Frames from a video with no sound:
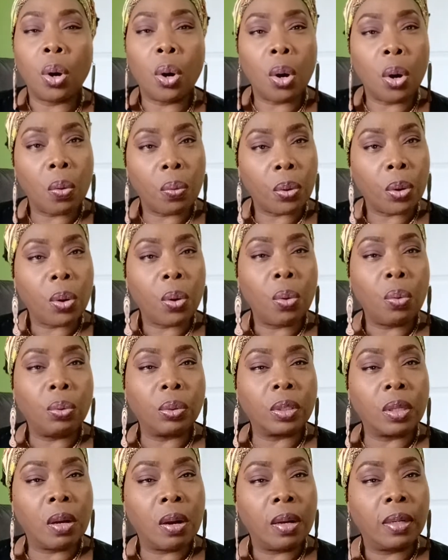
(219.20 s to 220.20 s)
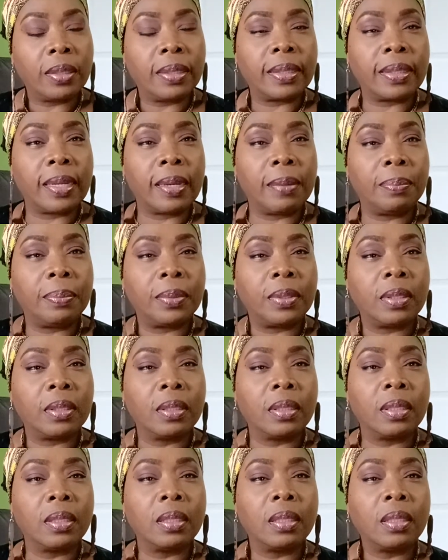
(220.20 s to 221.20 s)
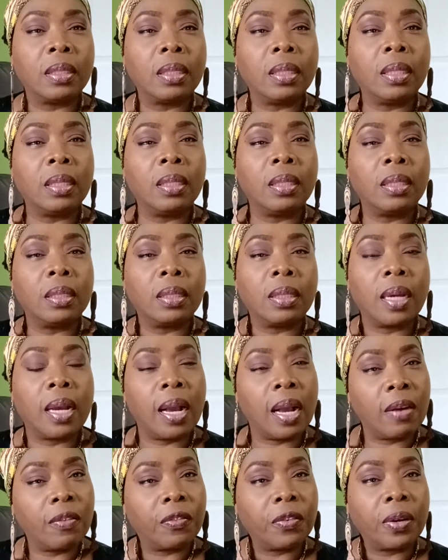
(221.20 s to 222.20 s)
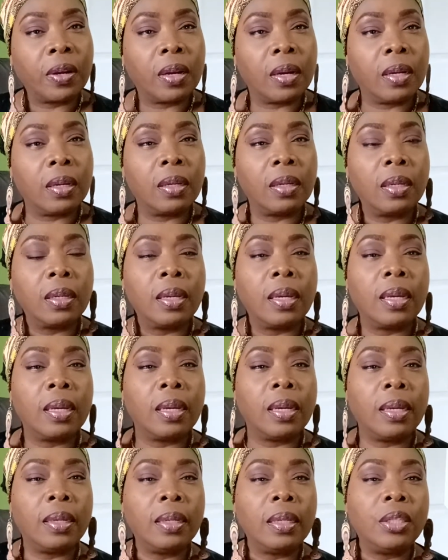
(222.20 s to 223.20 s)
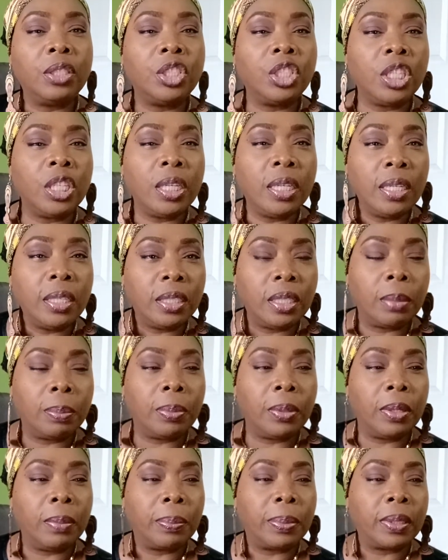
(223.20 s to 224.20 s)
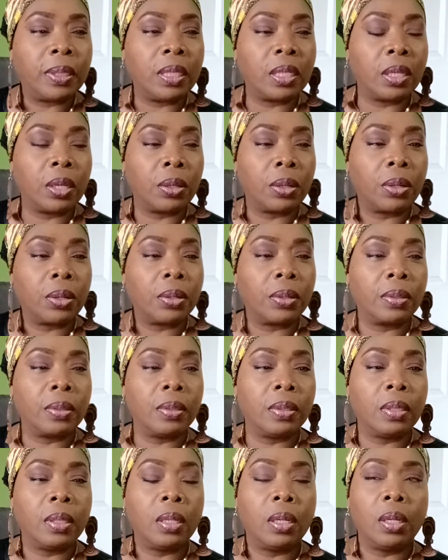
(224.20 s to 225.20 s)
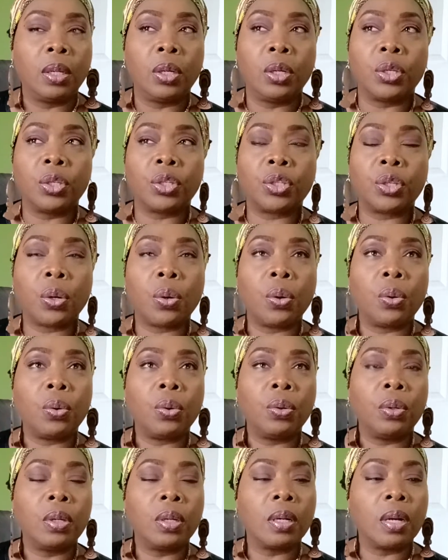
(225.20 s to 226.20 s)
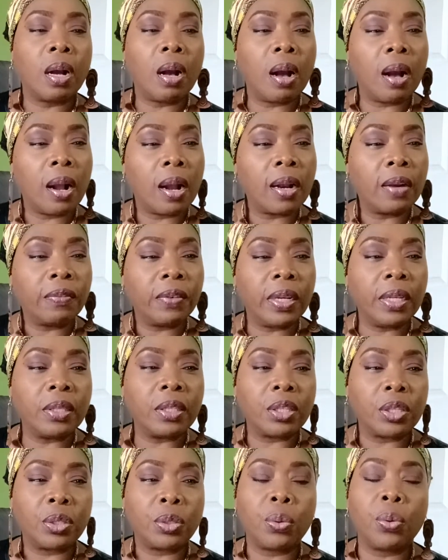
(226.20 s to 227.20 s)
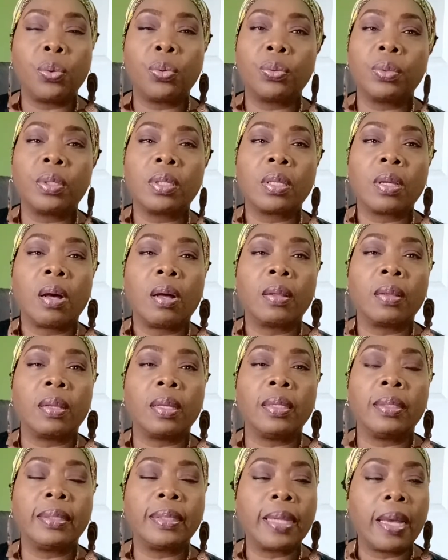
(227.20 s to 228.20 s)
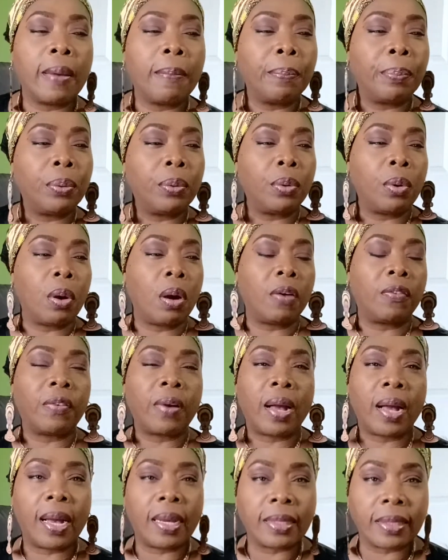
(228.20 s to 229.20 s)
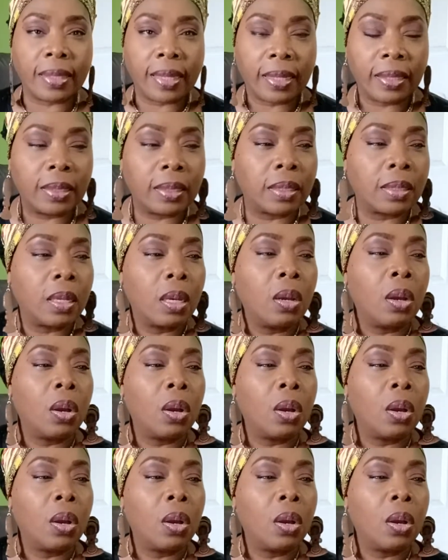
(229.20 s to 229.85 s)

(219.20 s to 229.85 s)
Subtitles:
our own concept in Africa and in Egypt in particular. So carved in stones on the temple of Aset